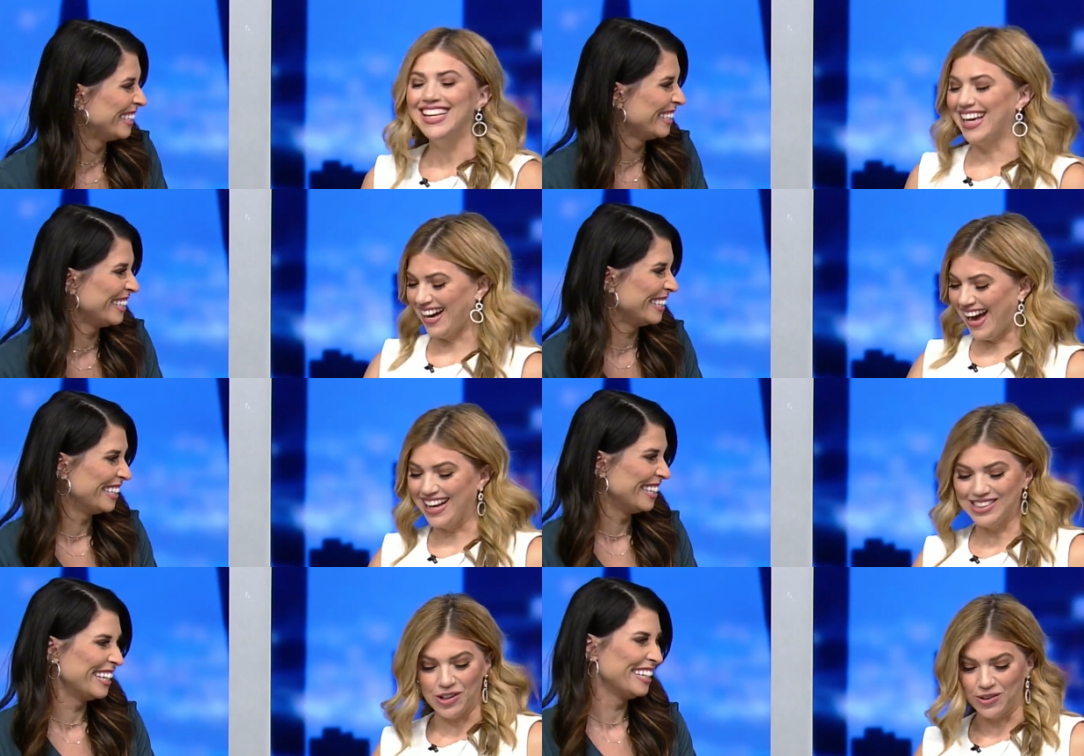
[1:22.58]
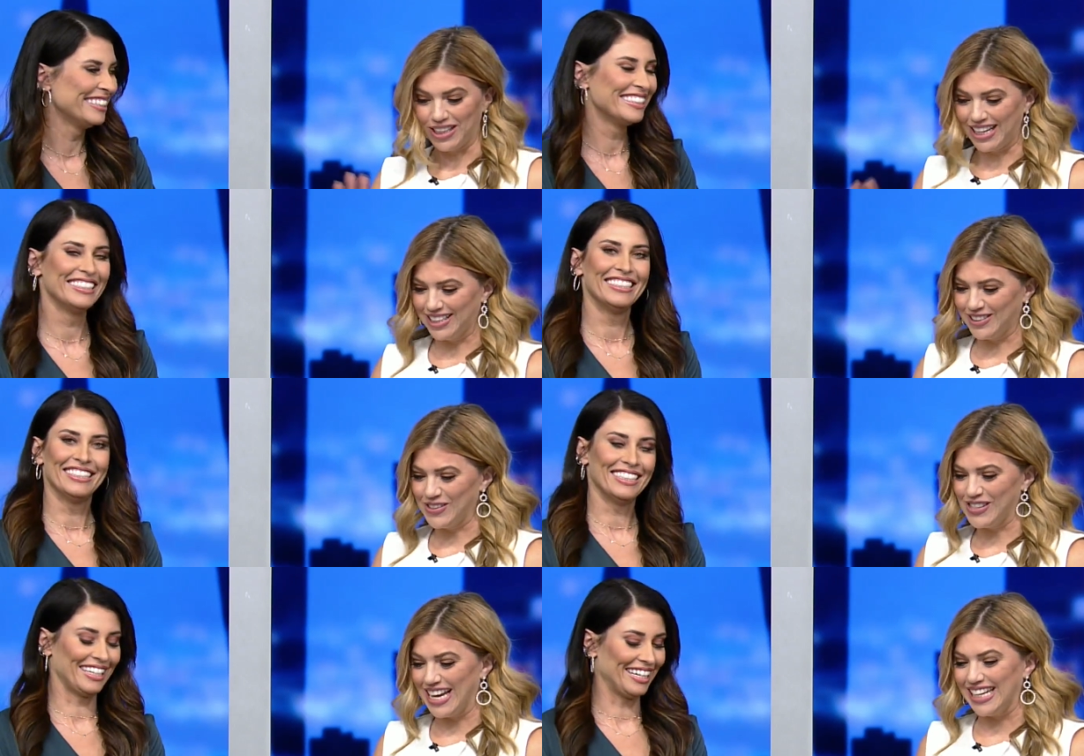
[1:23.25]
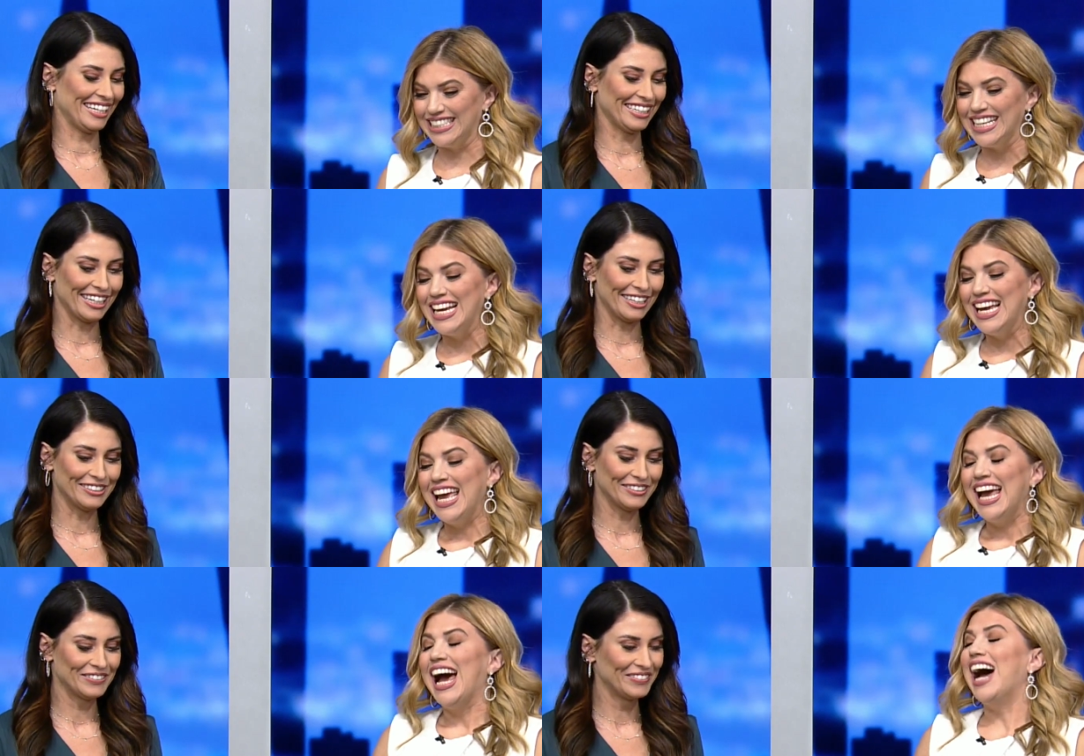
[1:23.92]
Speaker 1: yeah, I totally understand. I know.
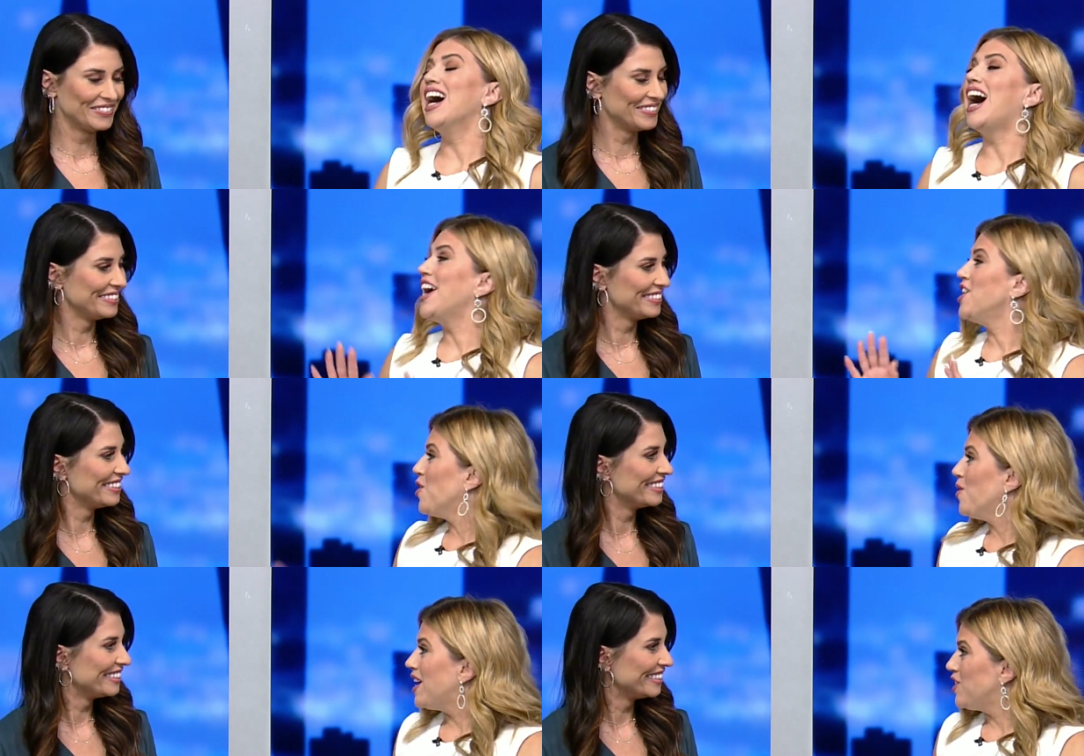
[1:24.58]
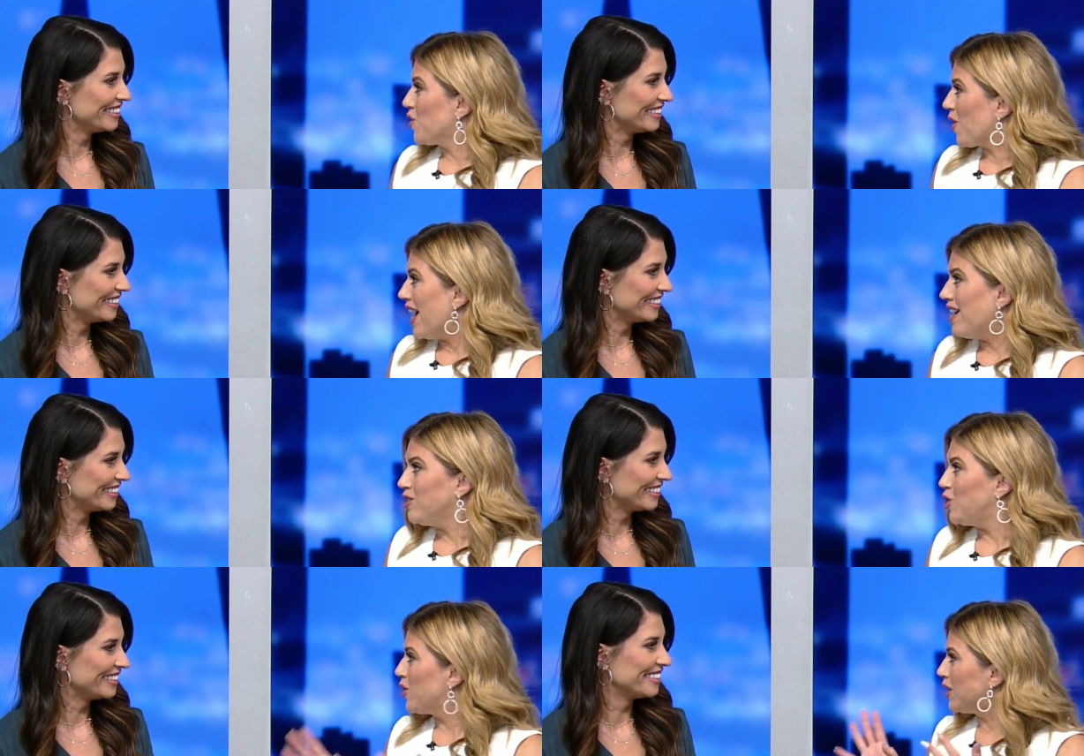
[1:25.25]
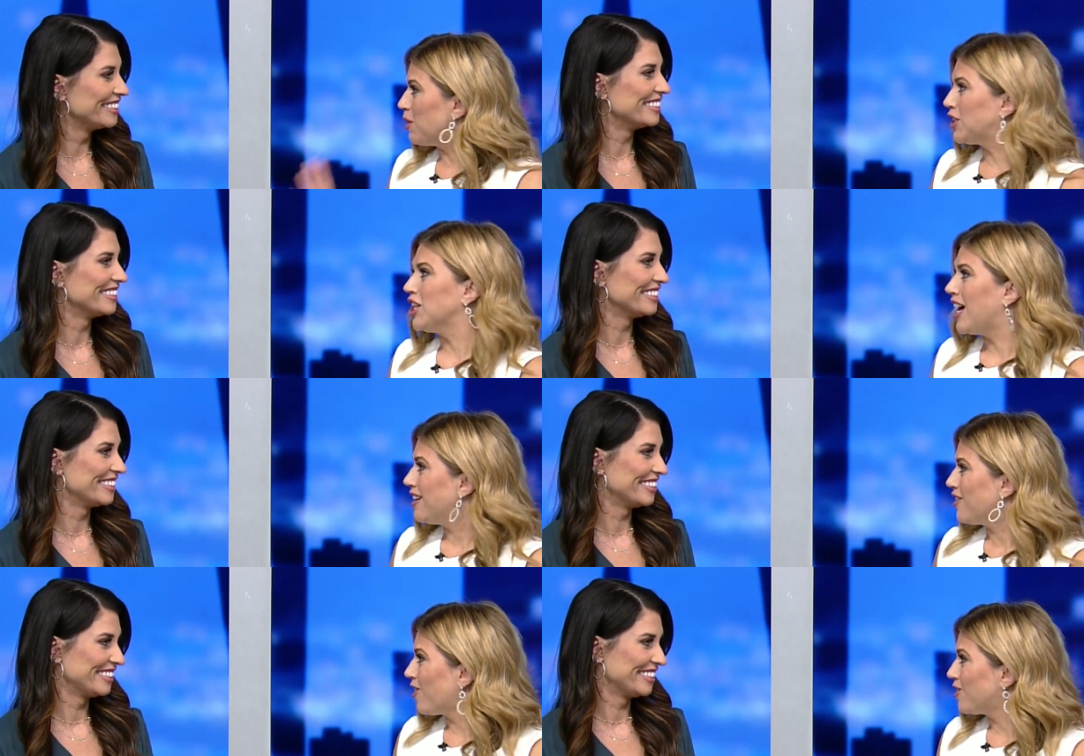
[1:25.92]
Uh, I know. In your house, you guys watch a lot
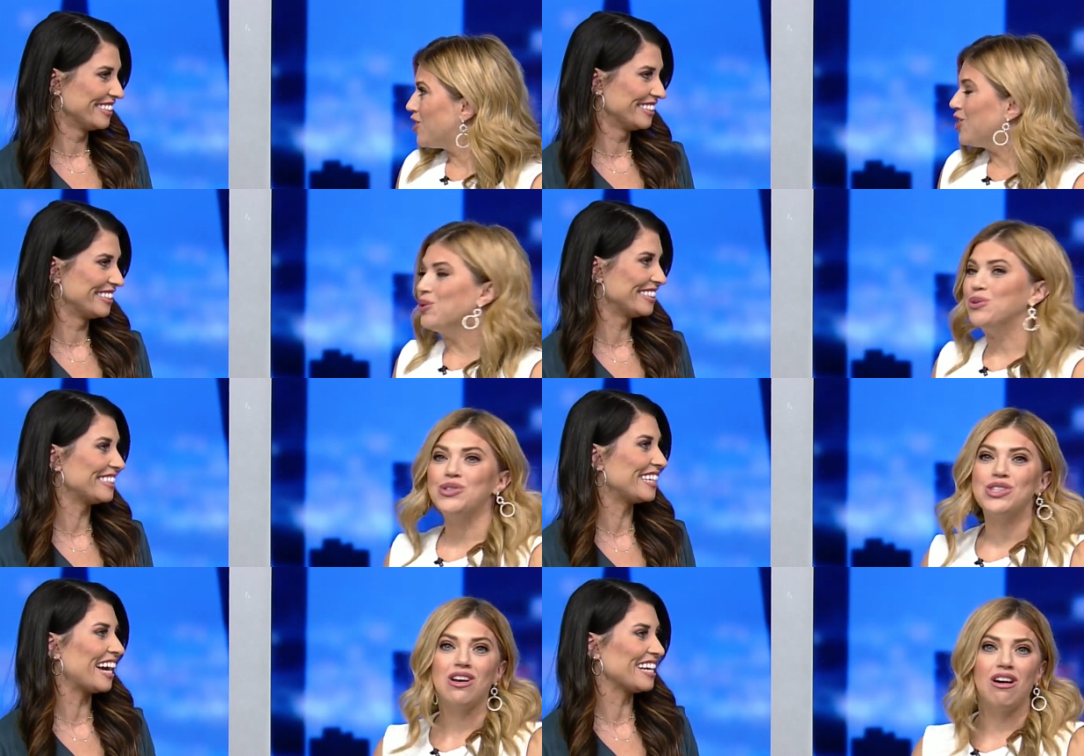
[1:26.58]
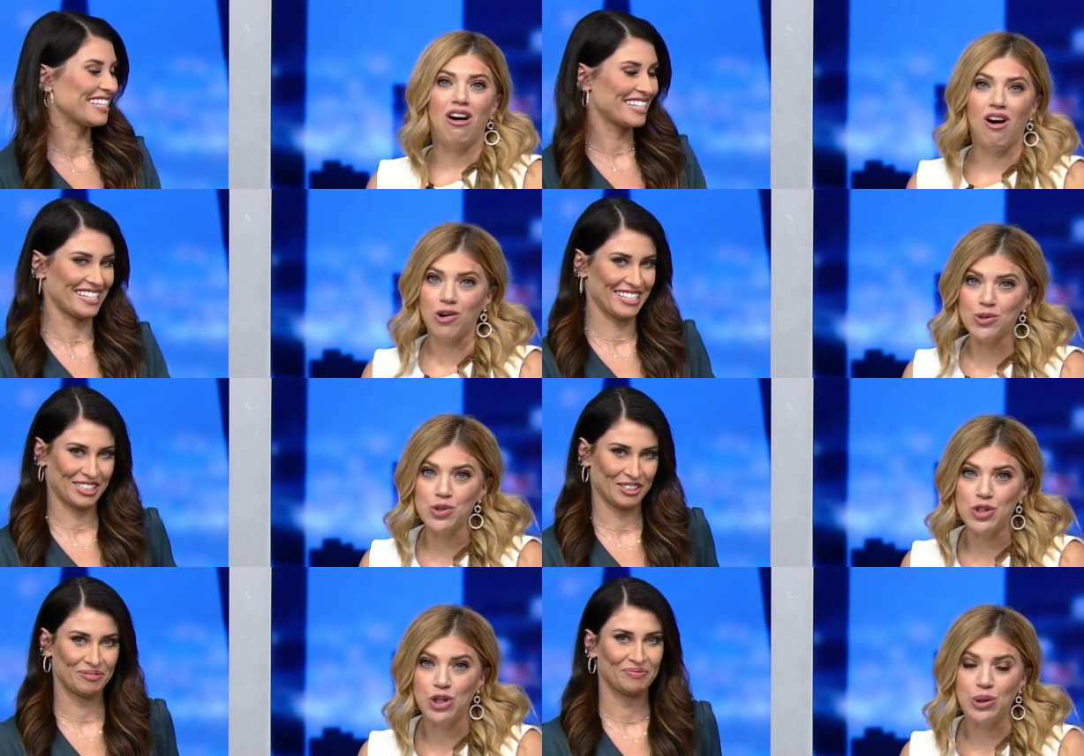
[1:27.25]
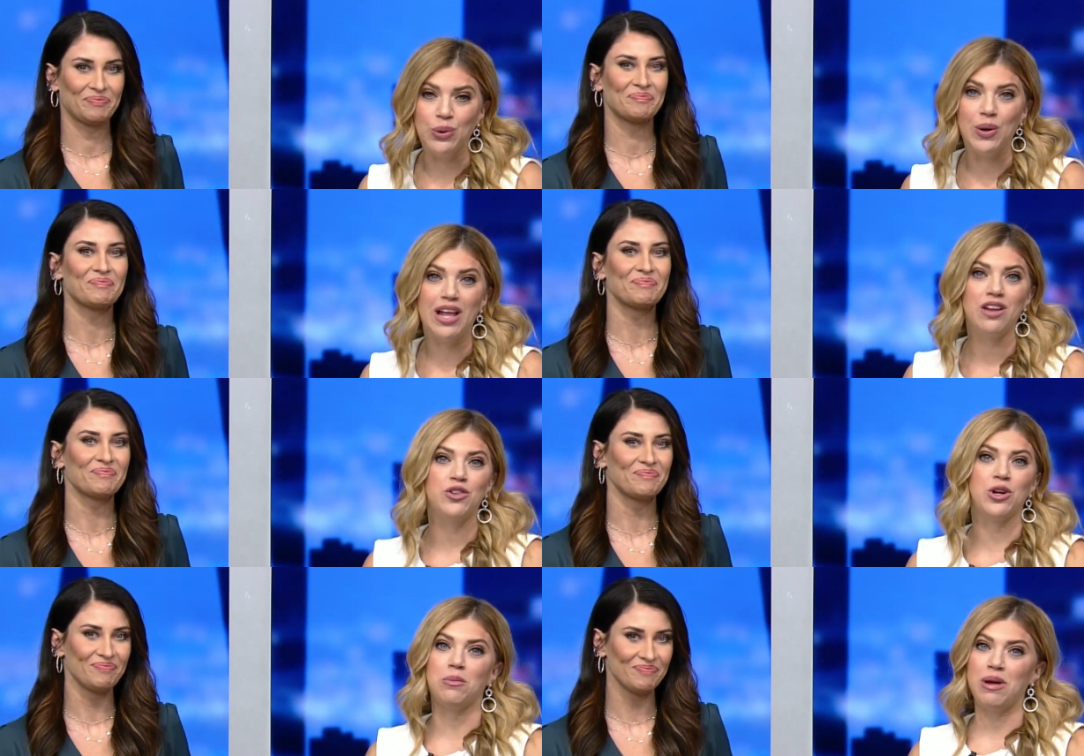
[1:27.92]
of cartoons. Yes. Ours too. And if
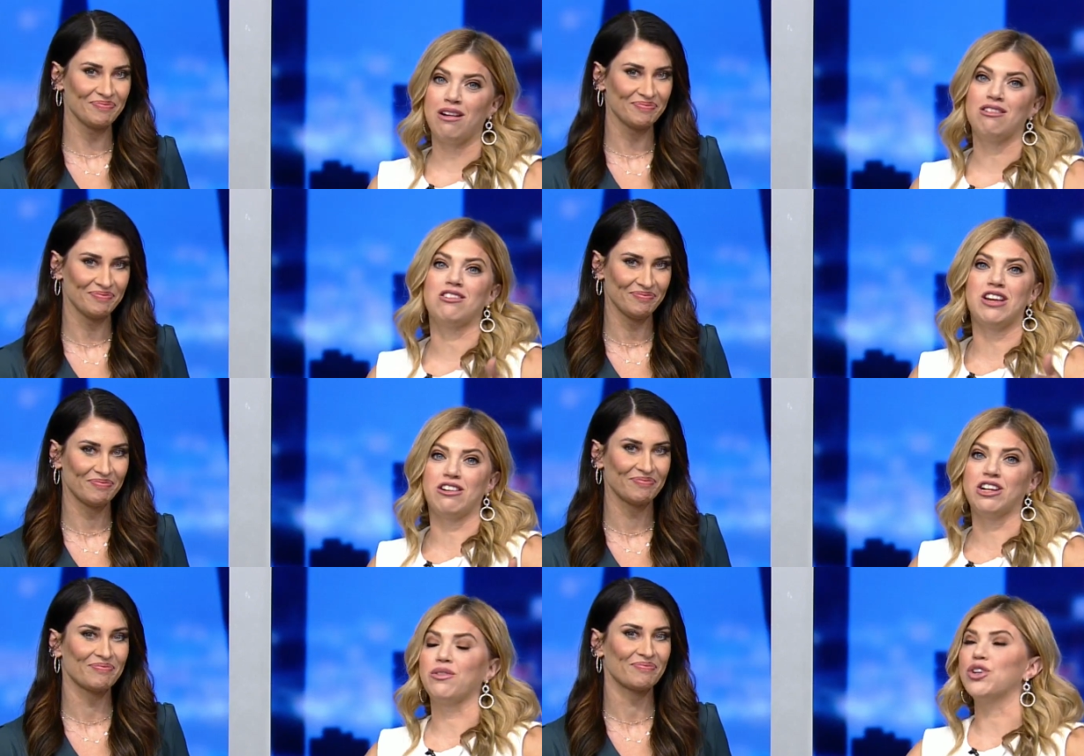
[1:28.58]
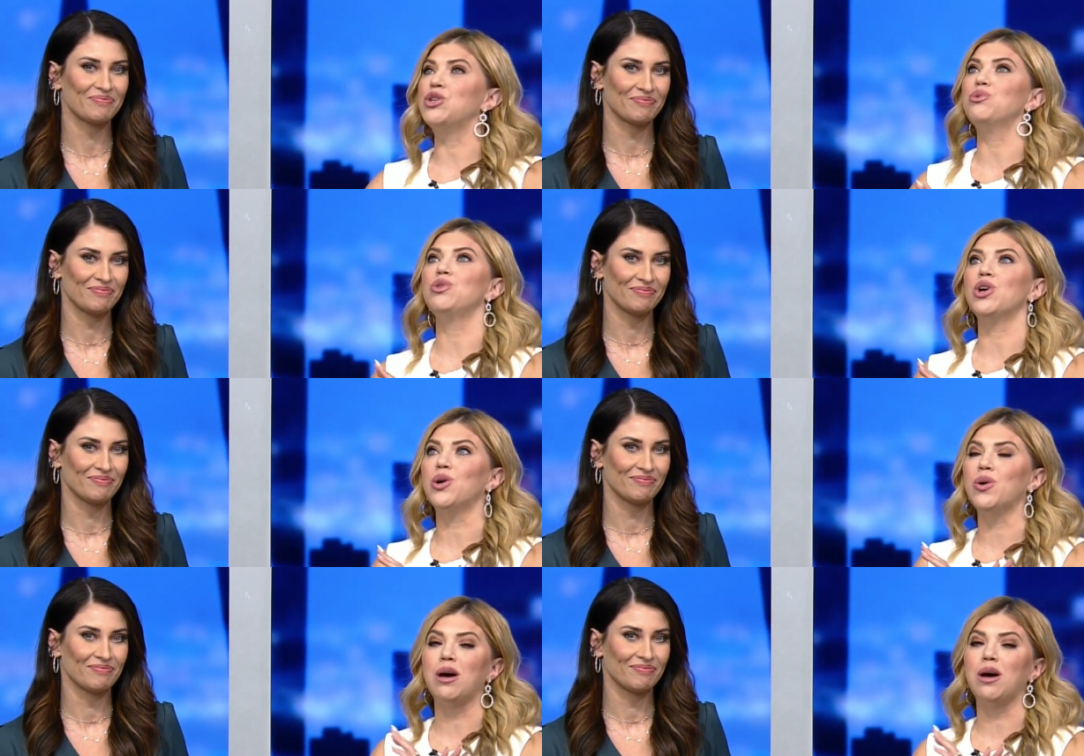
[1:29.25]
you're a parent or caregiver, you know